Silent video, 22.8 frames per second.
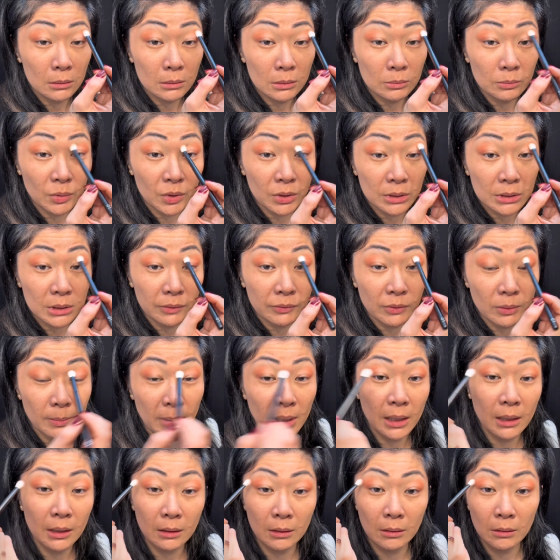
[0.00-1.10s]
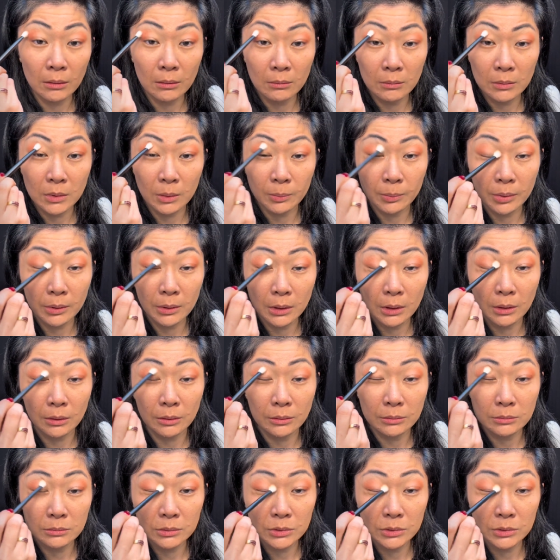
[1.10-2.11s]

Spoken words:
put yourself to bed. You know,